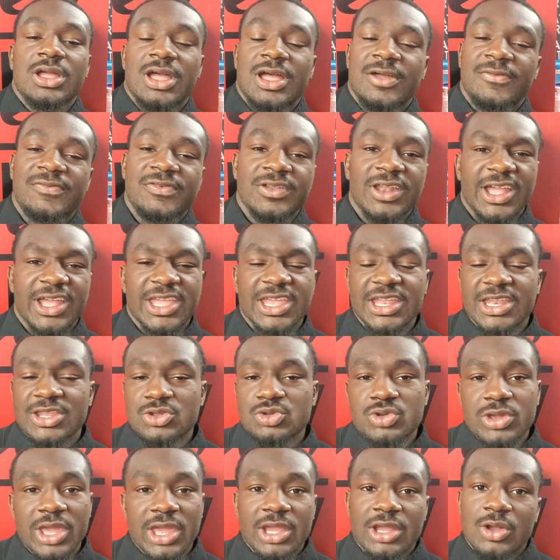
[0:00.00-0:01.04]
I feel like
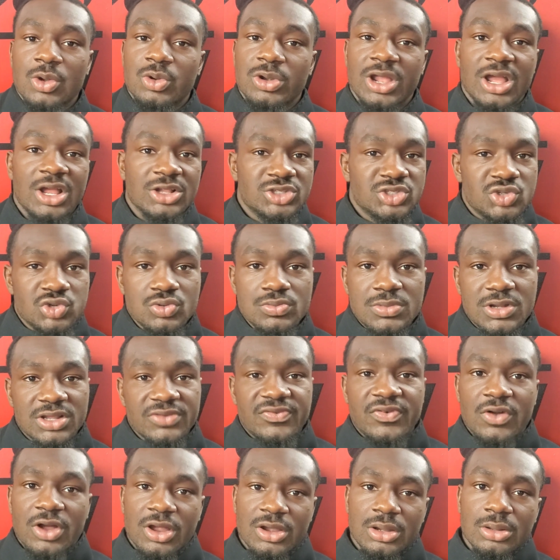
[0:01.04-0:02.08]
you can't go down too
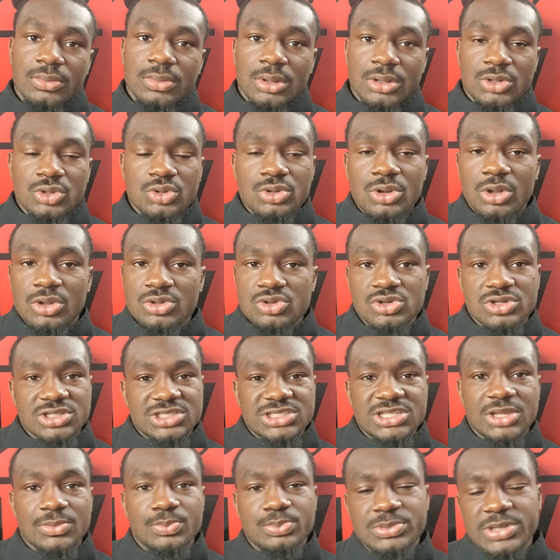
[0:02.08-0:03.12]
much farther, but, you know, you could
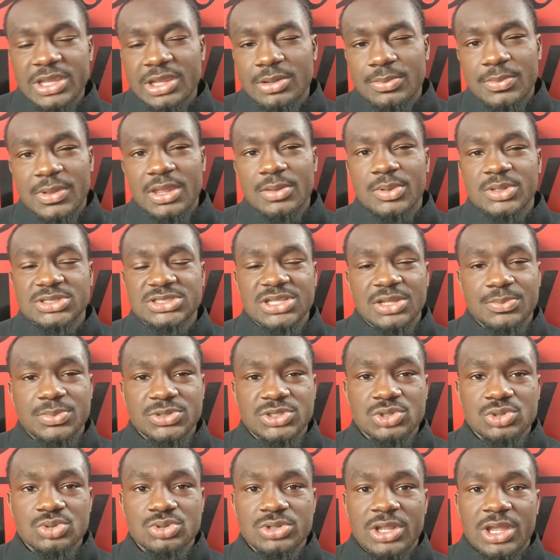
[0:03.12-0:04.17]
step, take him maybe a step
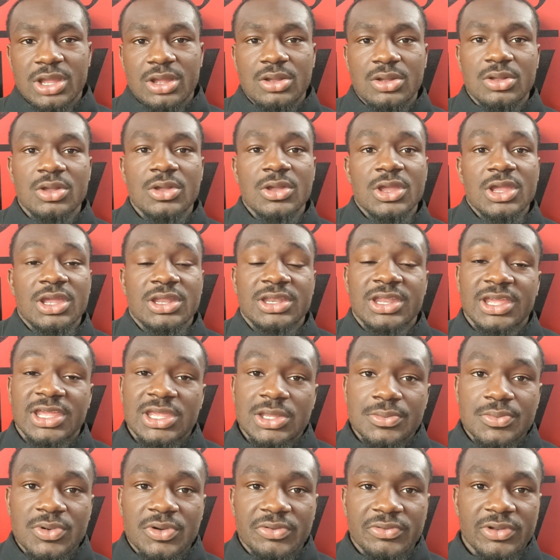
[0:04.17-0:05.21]
or two down. Then
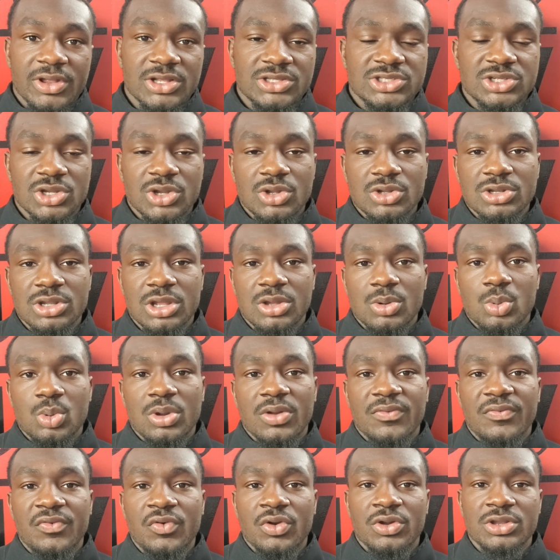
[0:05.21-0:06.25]
he moved up to
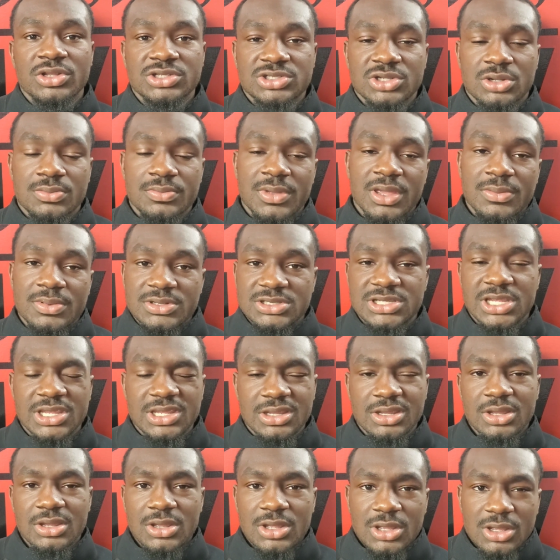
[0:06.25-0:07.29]
one forty. So maybe
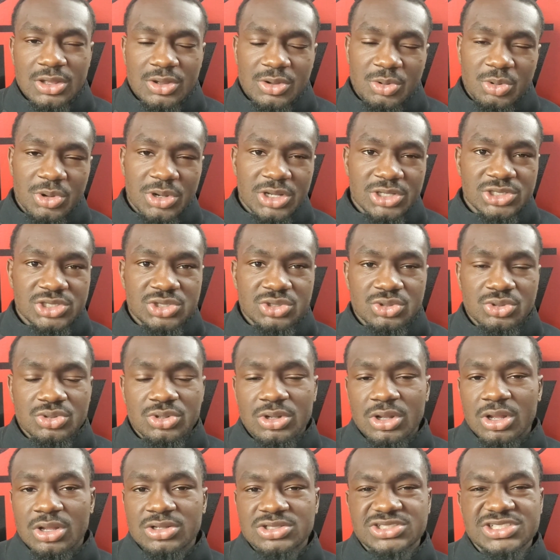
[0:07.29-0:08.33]
take one or
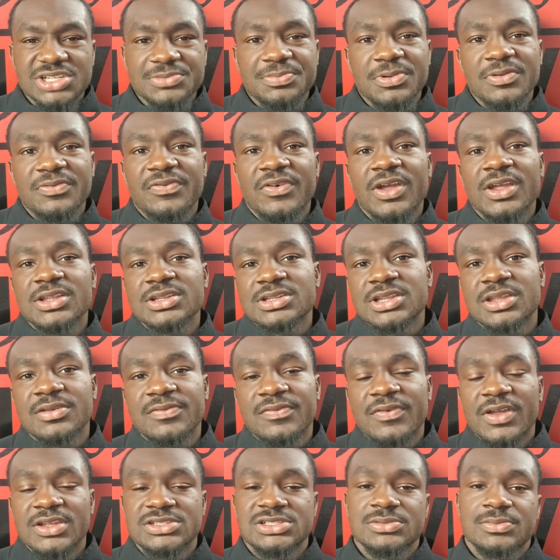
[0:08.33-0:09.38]
two uh, step-up fight, and then
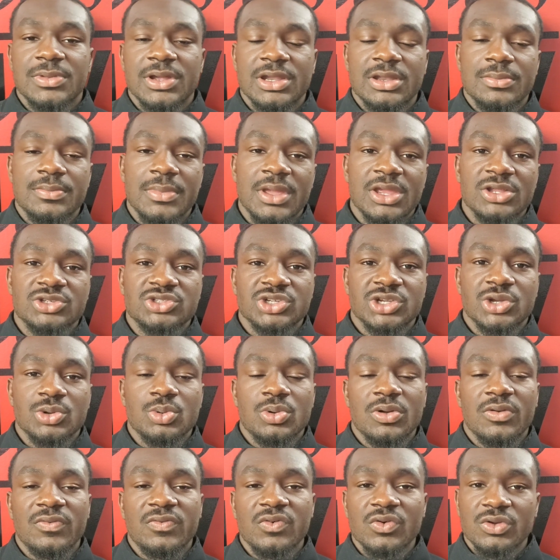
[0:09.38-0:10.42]
fight somebody major at
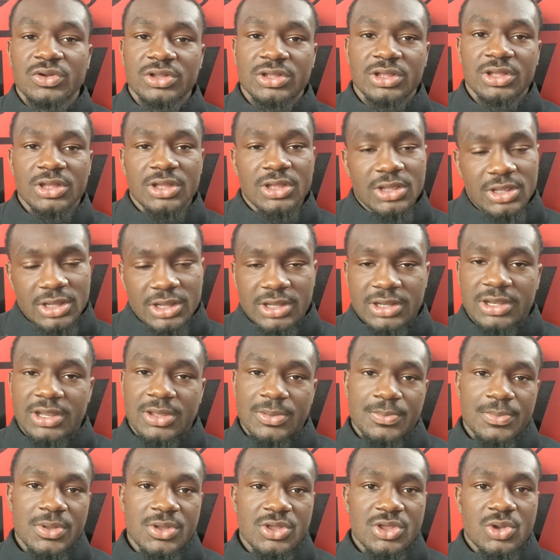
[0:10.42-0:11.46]
one forty, and
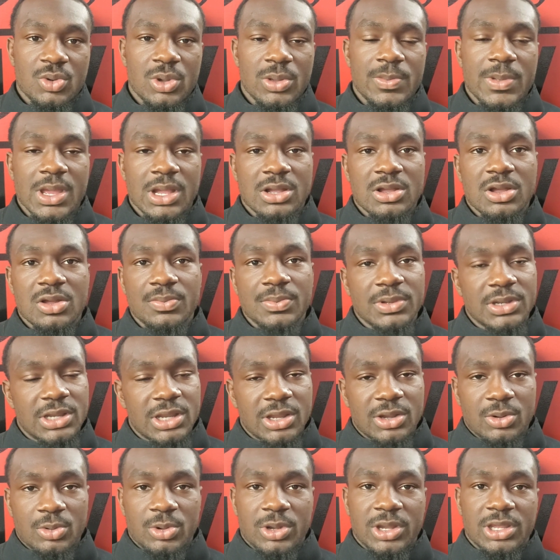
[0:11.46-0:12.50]
then build your way back up in
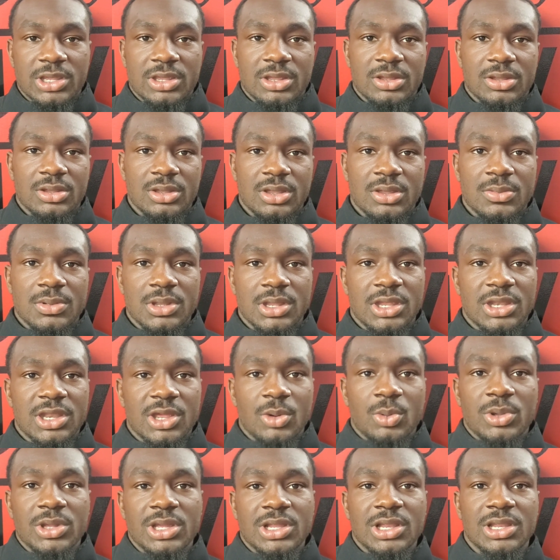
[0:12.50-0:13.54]
that ranking, I mean, in
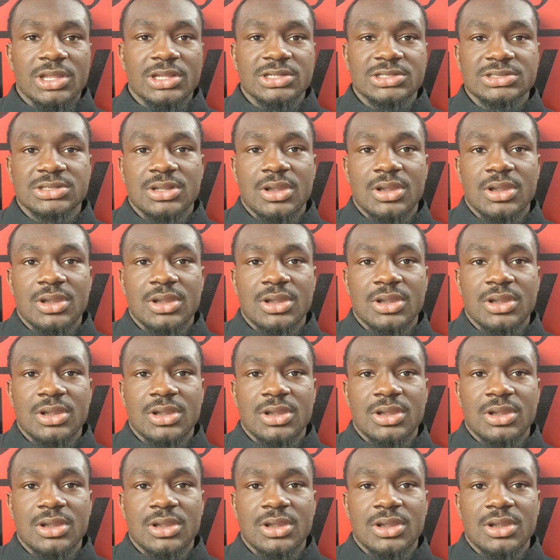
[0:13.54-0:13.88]
that weight class.